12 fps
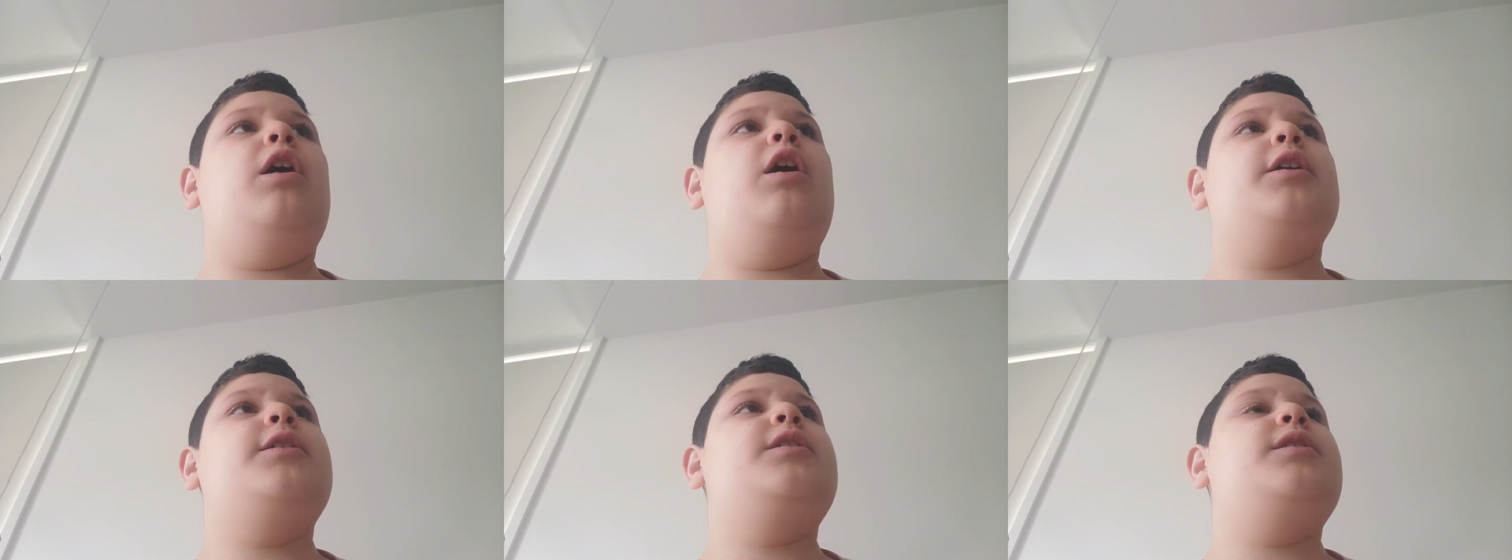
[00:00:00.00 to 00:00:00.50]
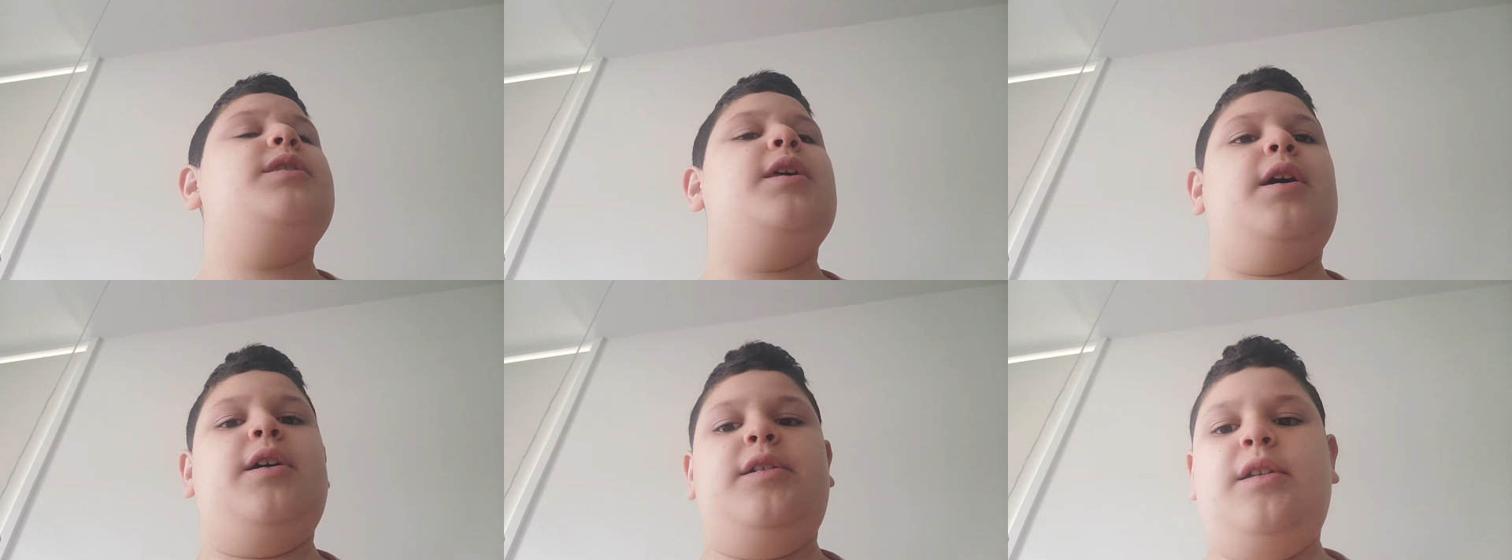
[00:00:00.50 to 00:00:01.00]
on
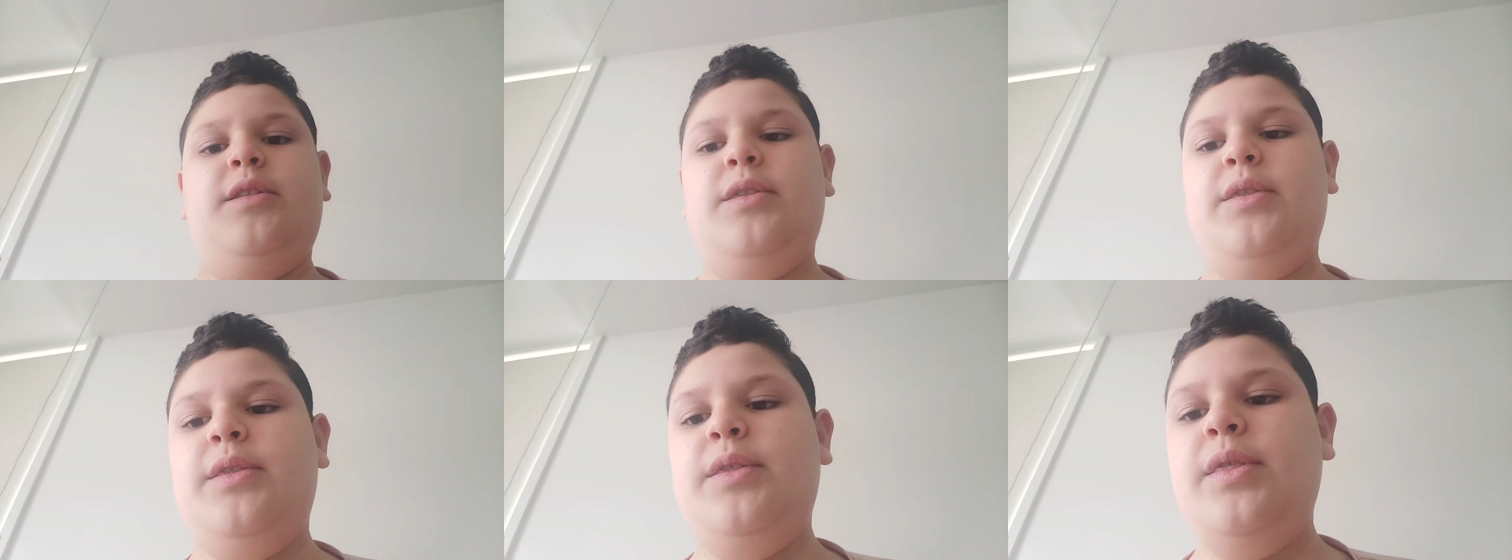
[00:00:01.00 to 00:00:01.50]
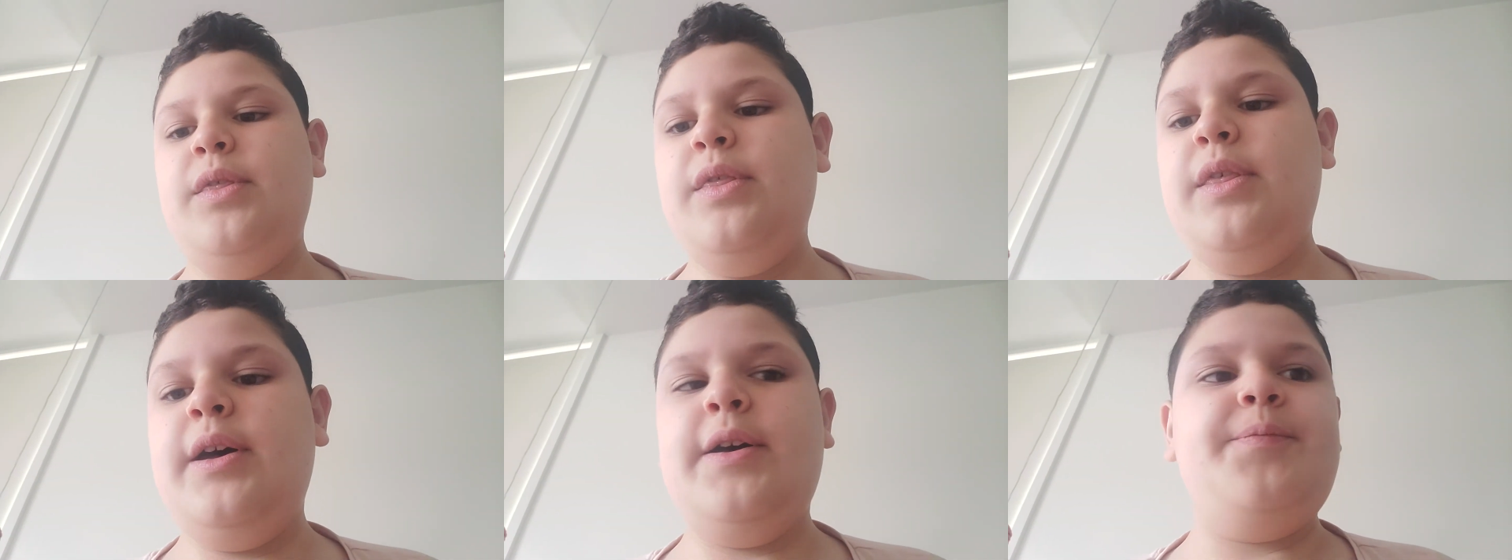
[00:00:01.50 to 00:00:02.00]

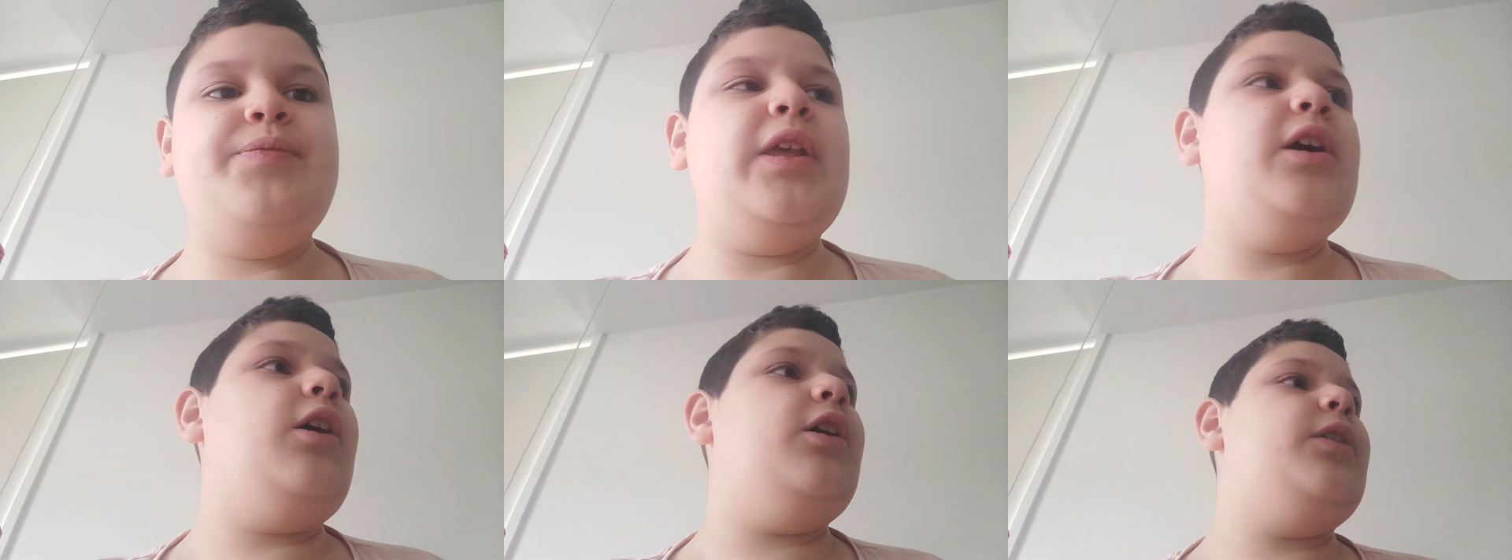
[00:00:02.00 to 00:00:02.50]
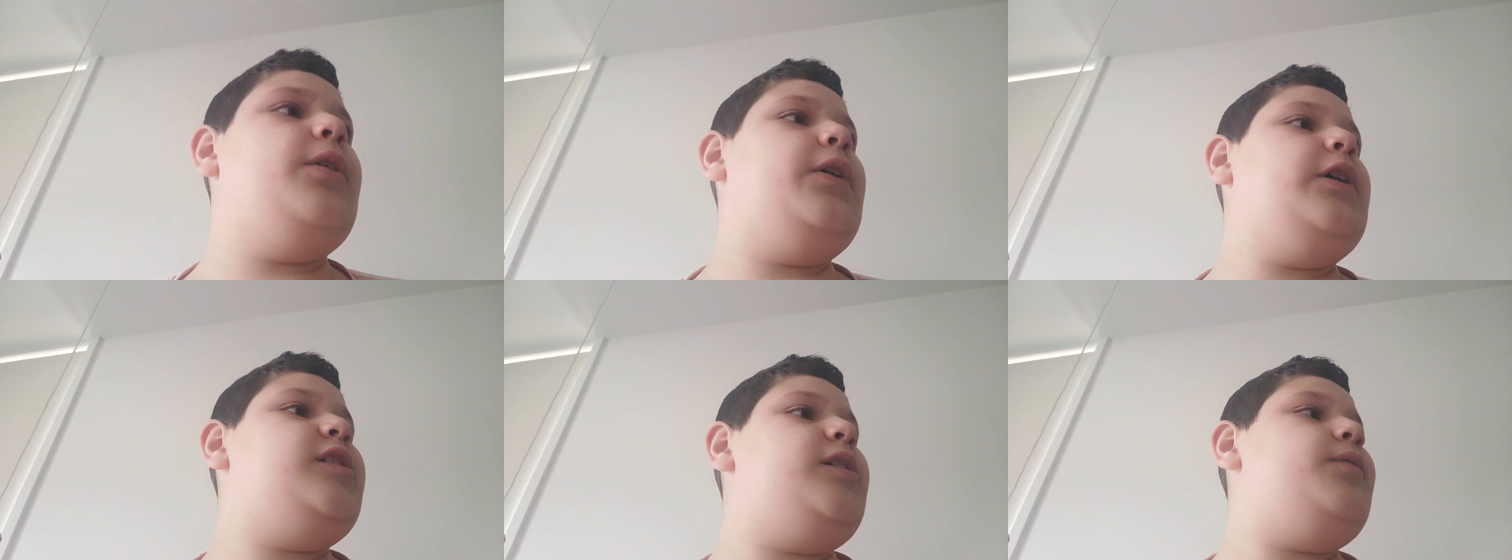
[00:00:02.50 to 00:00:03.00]
the
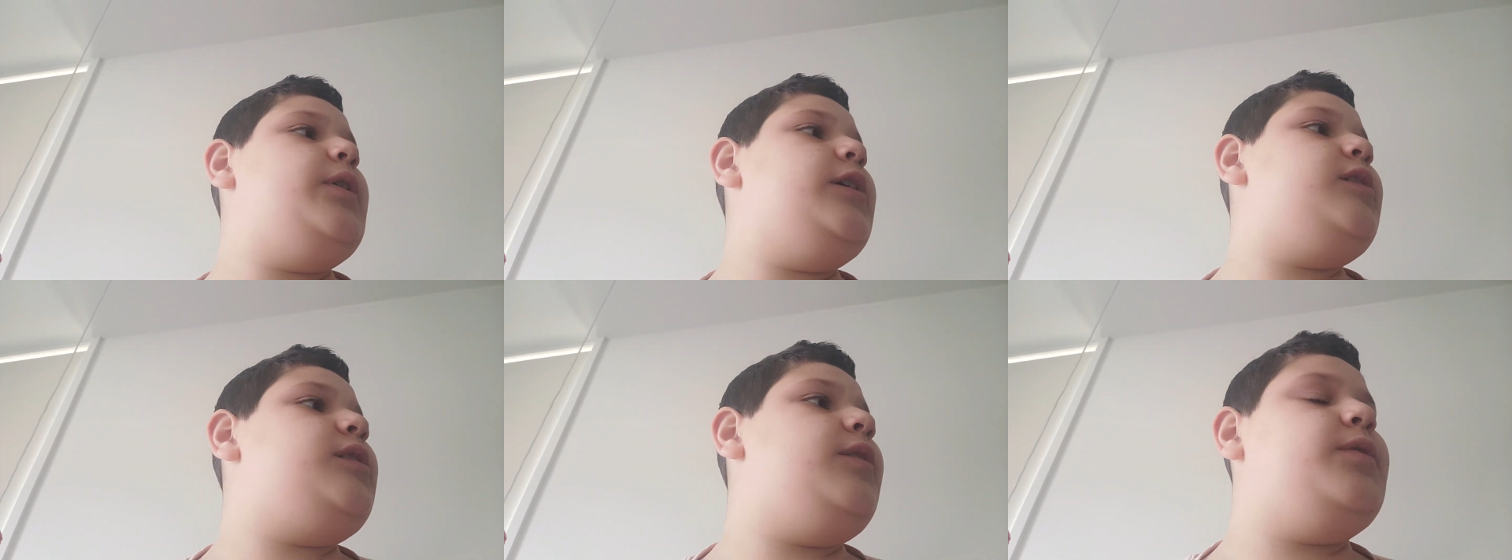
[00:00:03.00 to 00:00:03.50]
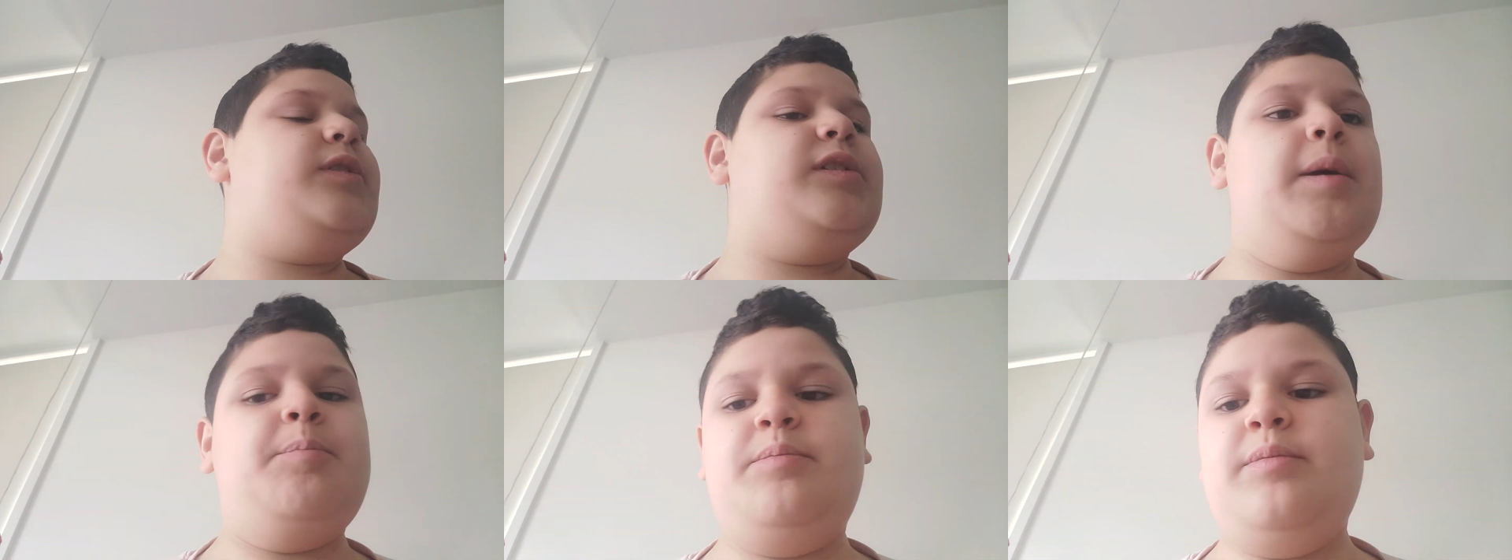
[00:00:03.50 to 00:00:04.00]
31st of
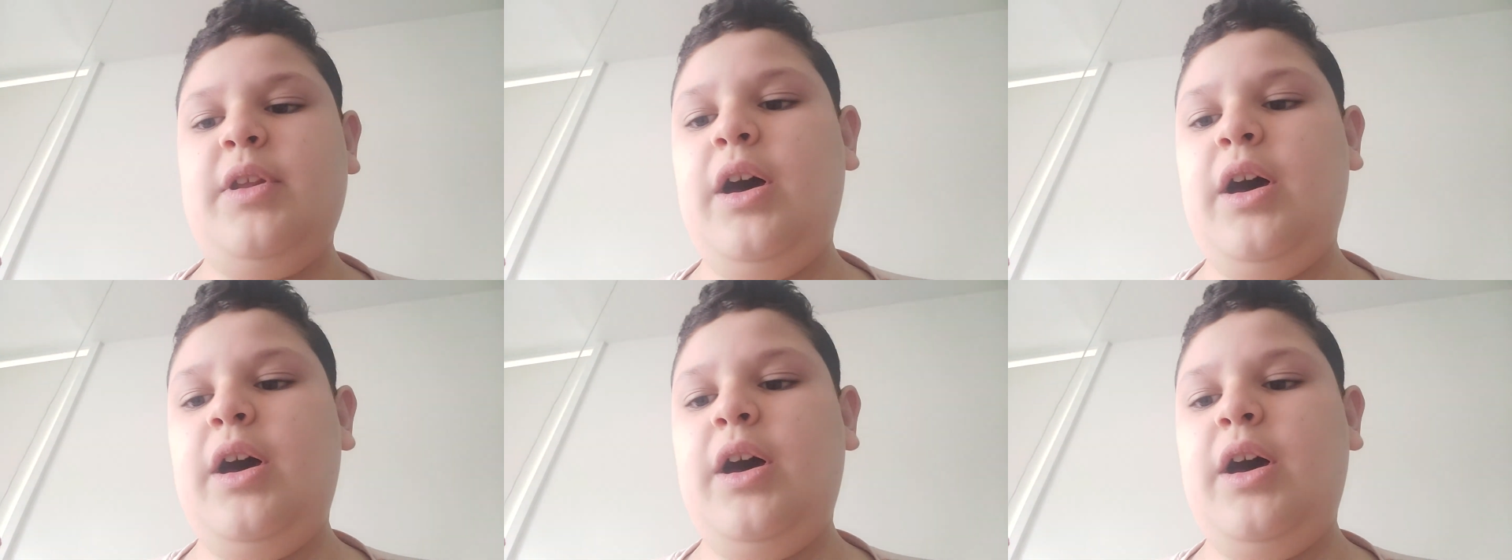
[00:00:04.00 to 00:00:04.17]
September.